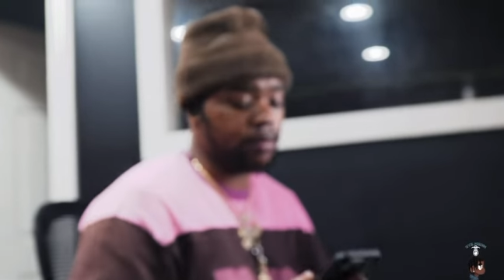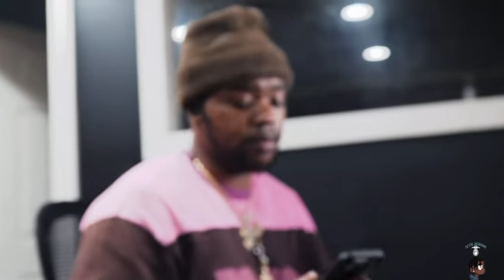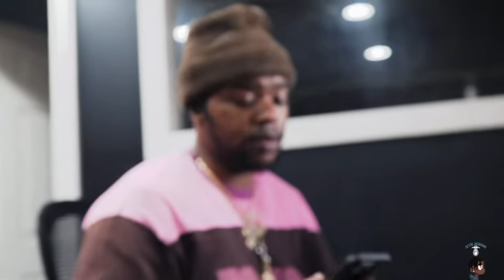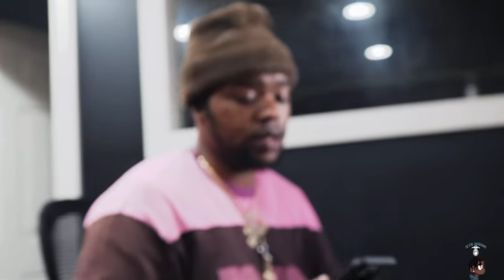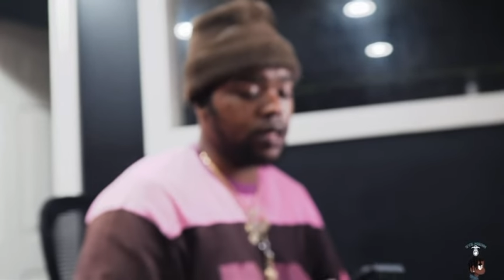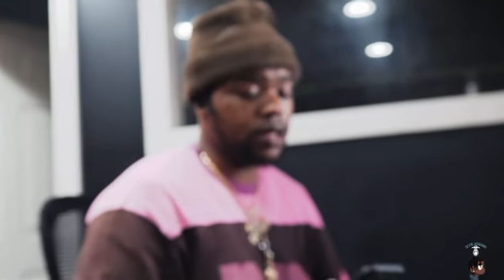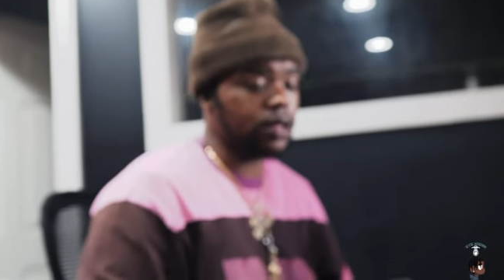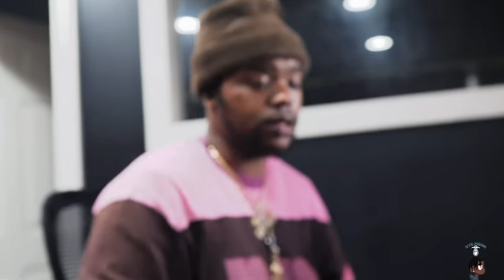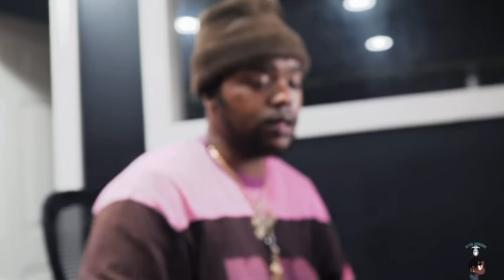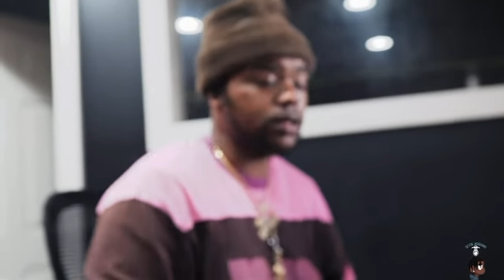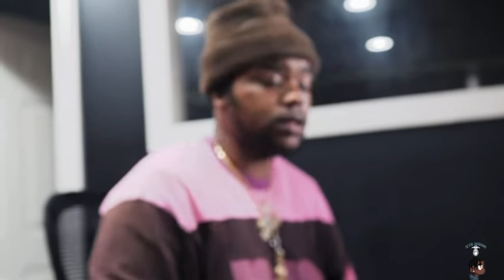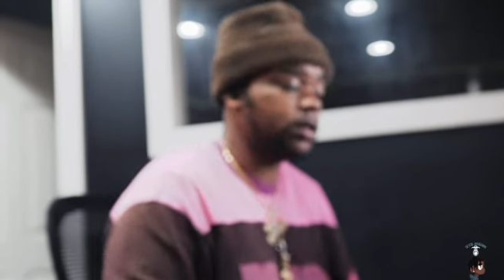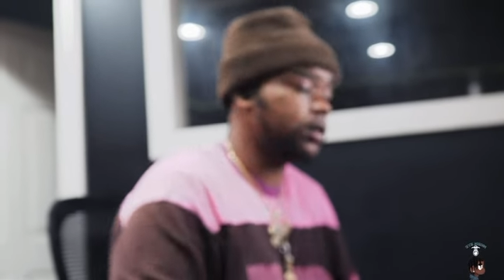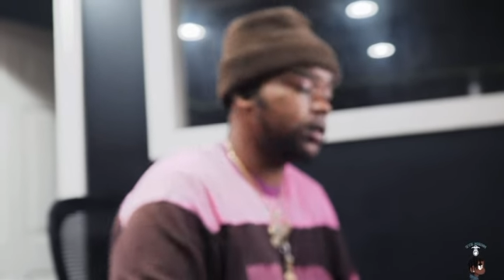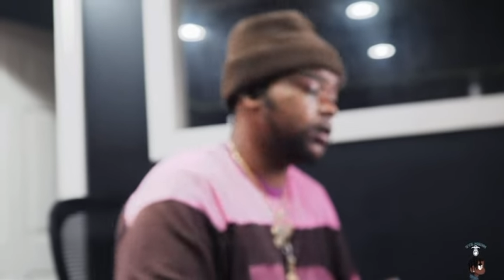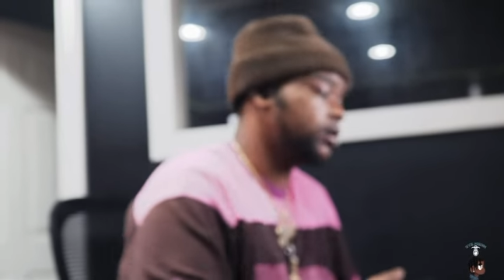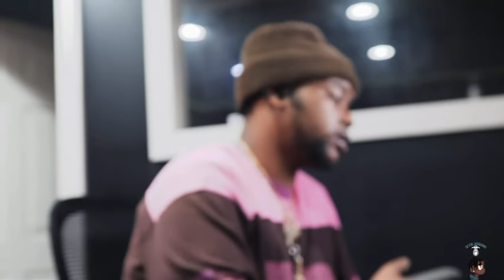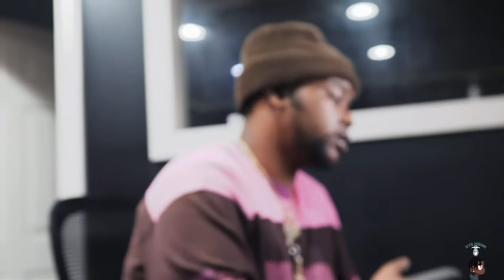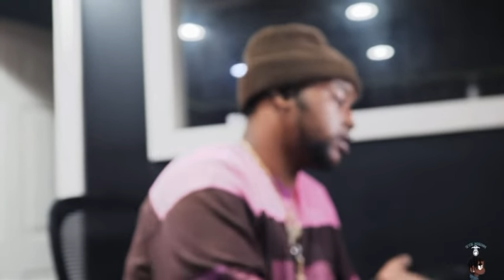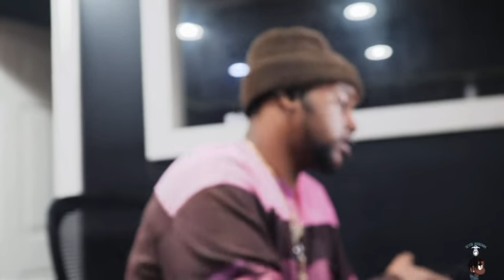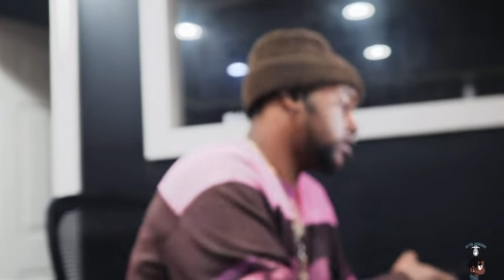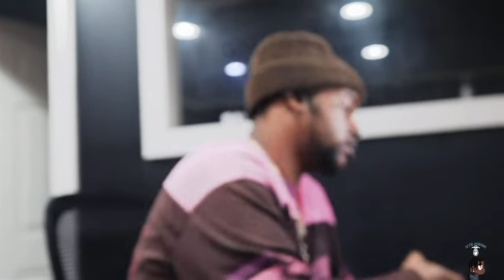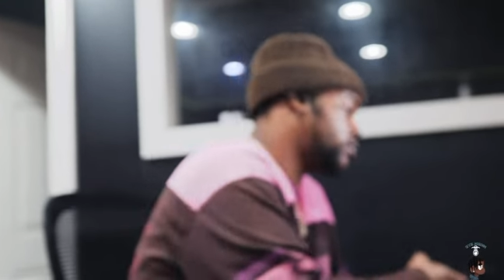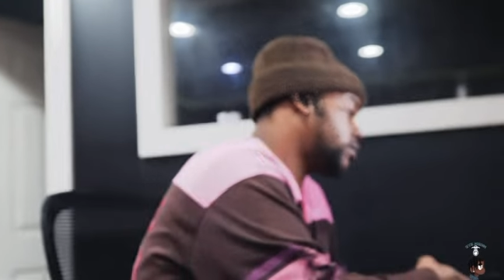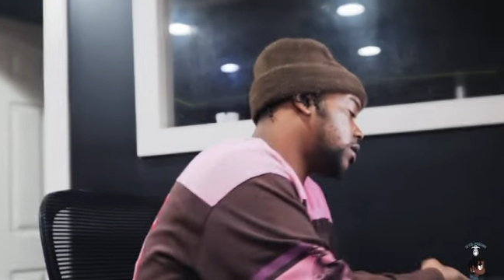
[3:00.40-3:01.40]
Me and
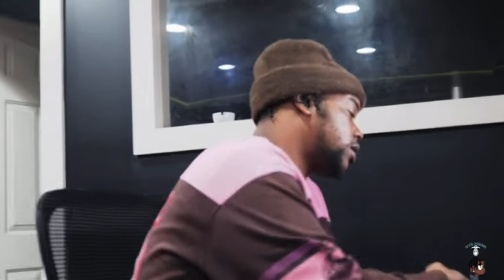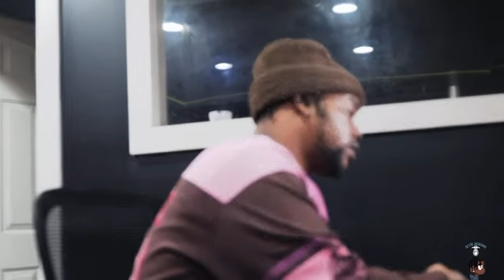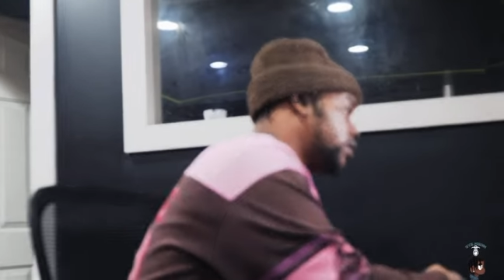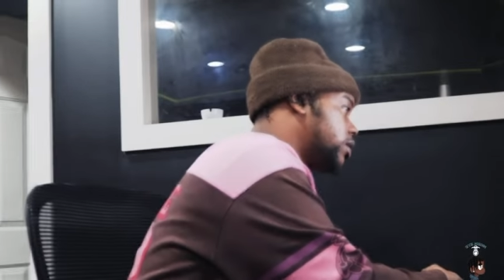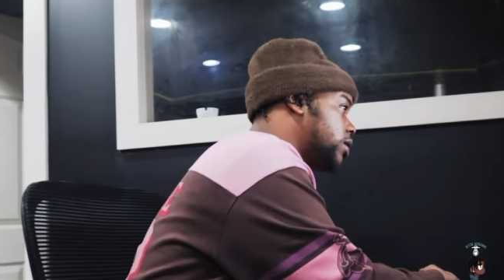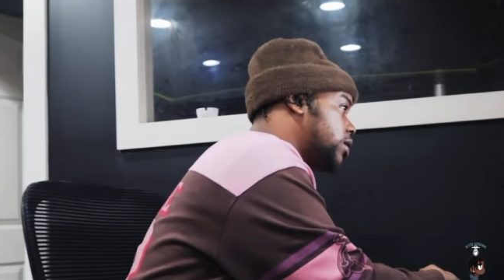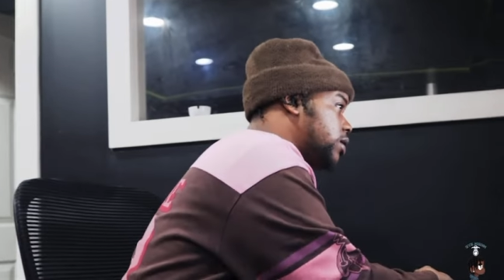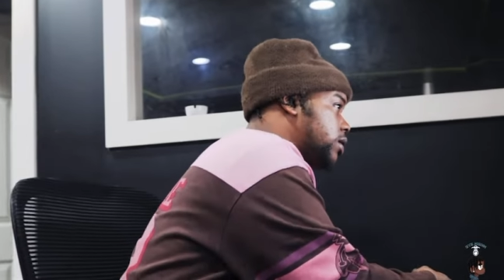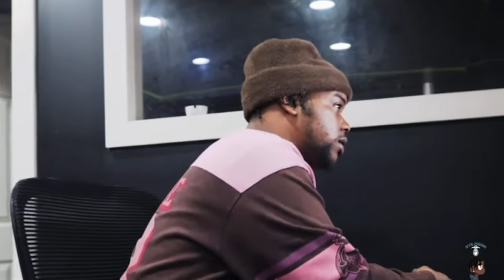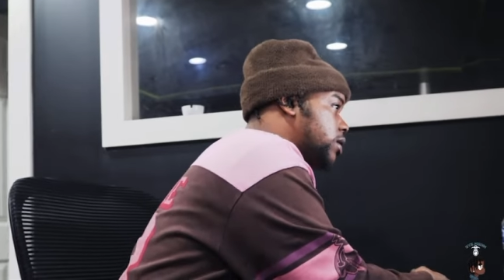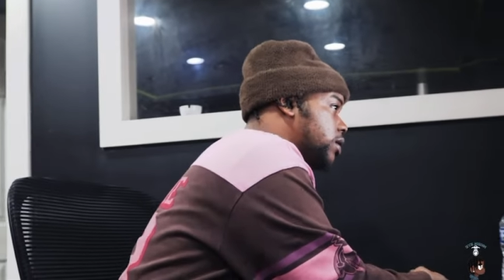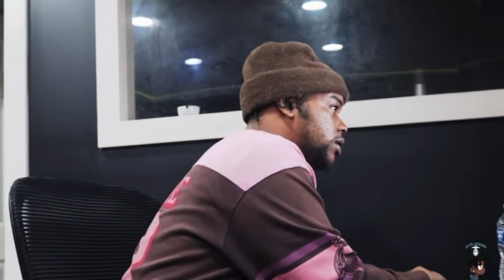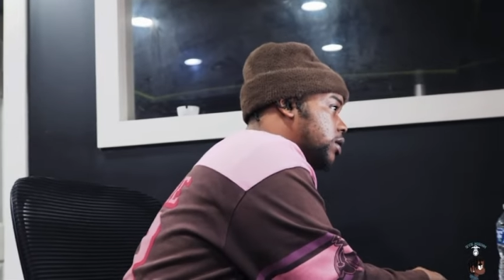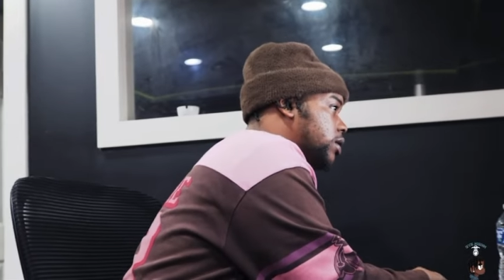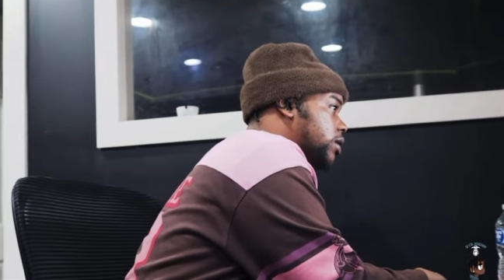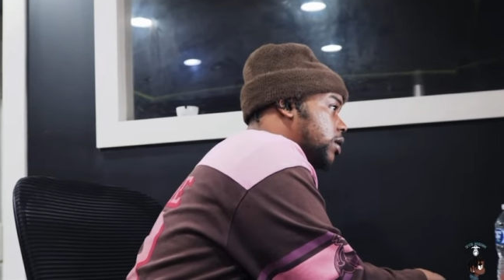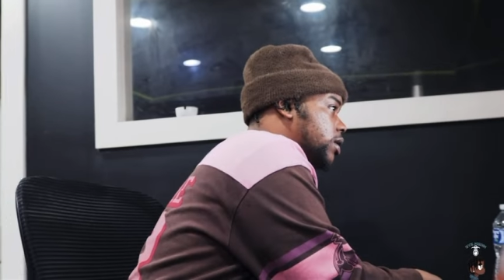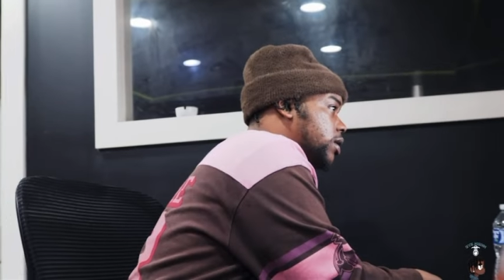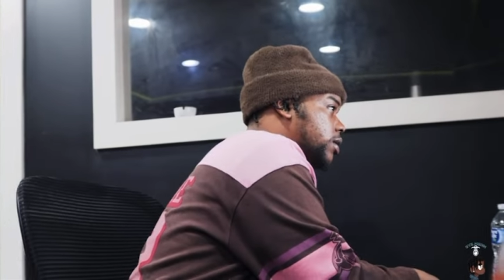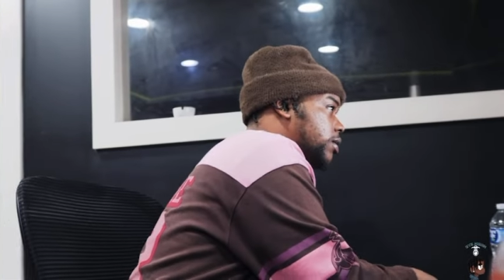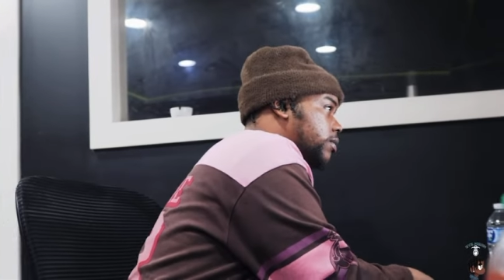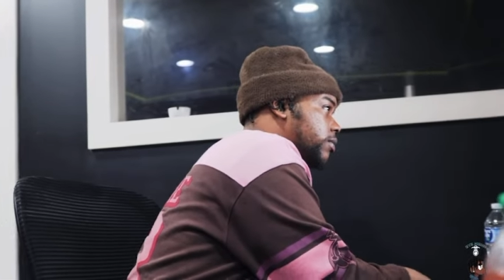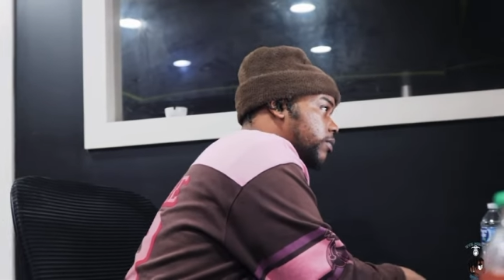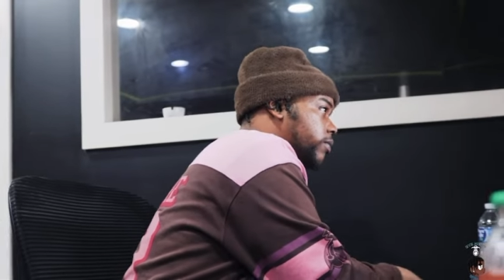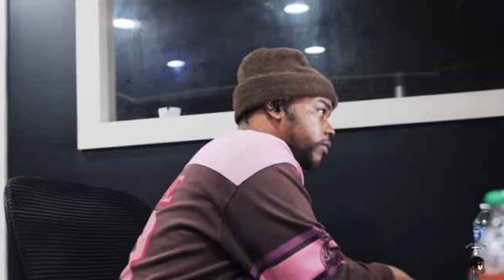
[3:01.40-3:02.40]
TJ, my nigga
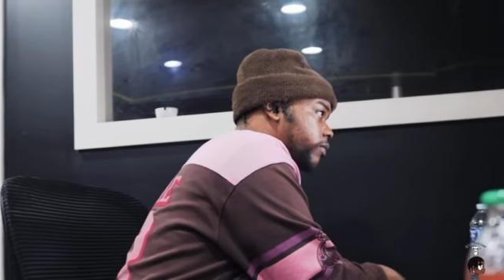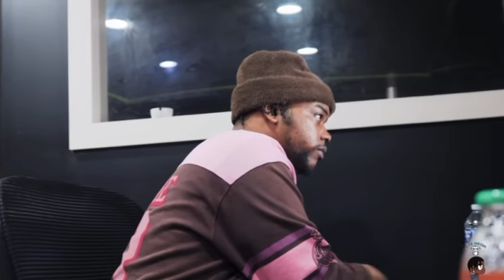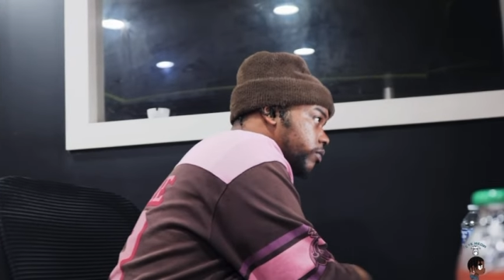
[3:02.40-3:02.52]
TJ.